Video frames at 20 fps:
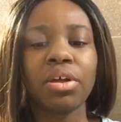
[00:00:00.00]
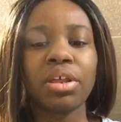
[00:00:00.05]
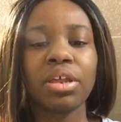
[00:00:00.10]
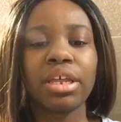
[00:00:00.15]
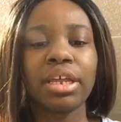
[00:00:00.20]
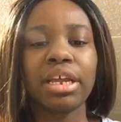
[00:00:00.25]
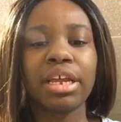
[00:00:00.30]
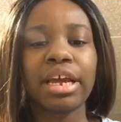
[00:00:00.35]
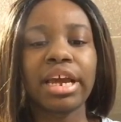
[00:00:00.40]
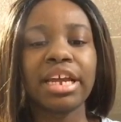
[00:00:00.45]

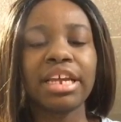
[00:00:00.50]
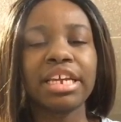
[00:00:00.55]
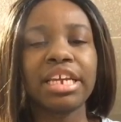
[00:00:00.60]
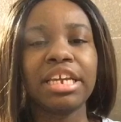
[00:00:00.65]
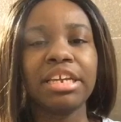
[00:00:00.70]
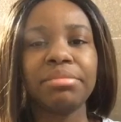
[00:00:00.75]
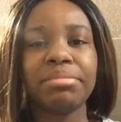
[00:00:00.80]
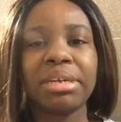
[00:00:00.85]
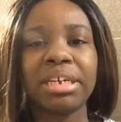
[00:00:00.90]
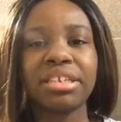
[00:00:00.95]
like, I
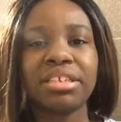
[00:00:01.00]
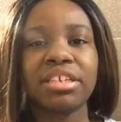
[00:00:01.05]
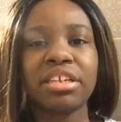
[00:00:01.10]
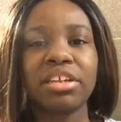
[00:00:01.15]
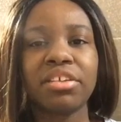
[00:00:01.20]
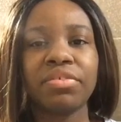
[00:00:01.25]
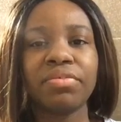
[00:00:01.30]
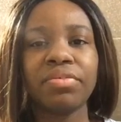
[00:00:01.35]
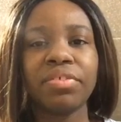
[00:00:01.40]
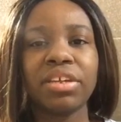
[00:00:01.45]
keep
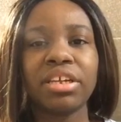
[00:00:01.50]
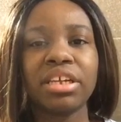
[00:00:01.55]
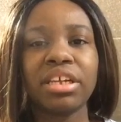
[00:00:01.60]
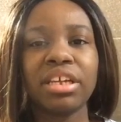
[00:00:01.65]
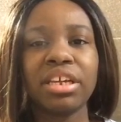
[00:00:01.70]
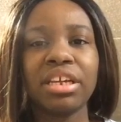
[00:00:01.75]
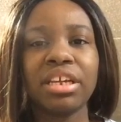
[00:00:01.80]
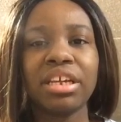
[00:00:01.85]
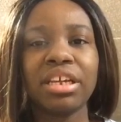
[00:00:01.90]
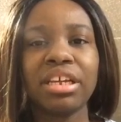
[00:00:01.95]
myself
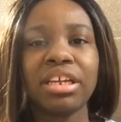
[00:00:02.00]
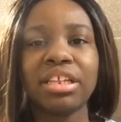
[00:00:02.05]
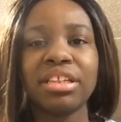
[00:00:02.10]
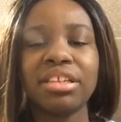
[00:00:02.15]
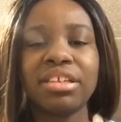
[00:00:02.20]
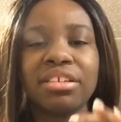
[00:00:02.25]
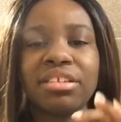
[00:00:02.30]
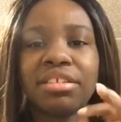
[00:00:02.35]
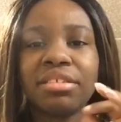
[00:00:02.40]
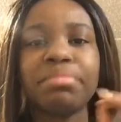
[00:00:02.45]
in
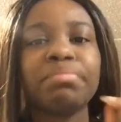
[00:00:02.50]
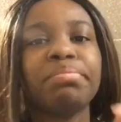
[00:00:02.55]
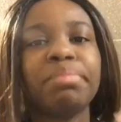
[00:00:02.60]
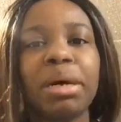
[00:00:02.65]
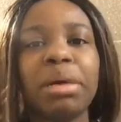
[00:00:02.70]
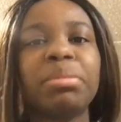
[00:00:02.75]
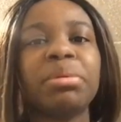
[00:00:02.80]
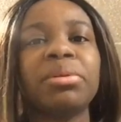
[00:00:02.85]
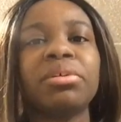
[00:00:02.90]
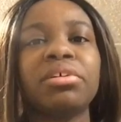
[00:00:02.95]
this
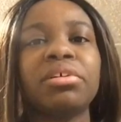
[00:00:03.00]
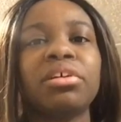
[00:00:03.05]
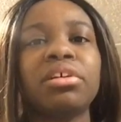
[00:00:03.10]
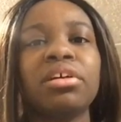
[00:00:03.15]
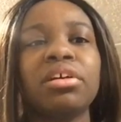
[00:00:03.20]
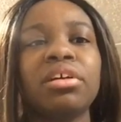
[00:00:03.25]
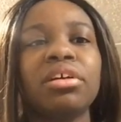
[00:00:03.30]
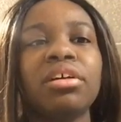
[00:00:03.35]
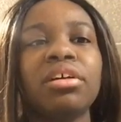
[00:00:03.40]
bubble.